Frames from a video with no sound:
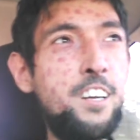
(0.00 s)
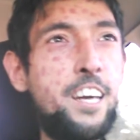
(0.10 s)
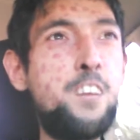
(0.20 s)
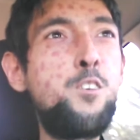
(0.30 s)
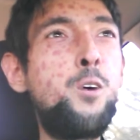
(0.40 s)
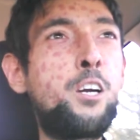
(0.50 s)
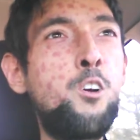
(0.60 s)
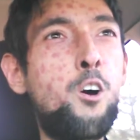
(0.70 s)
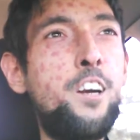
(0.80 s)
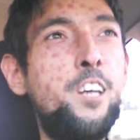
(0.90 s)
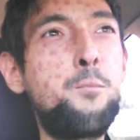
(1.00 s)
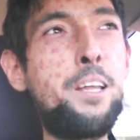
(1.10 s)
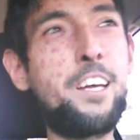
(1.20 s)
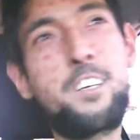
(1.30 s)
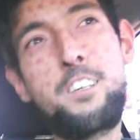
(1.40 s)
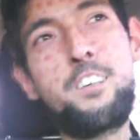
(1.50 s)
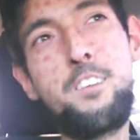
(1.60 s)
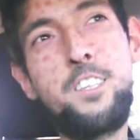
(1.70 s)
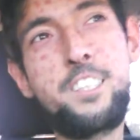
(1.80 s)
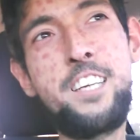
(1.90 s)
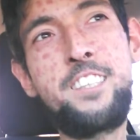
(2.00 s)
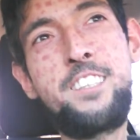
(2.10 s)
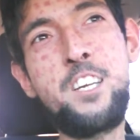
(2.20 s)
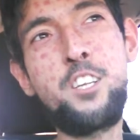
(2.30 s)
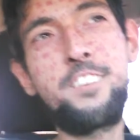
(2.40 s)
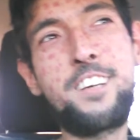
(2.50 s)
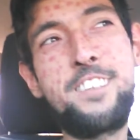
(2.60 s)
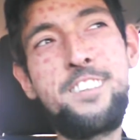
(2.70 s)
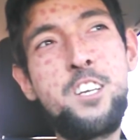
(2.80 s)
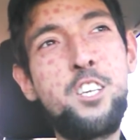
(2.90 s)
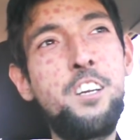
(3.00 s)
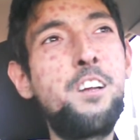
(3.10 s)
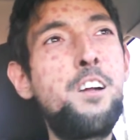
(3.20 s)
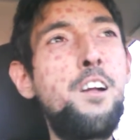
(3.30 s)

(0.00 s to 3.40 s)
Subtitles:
And if you ignore it, it'll be like, let's get his attention, let's get his attention.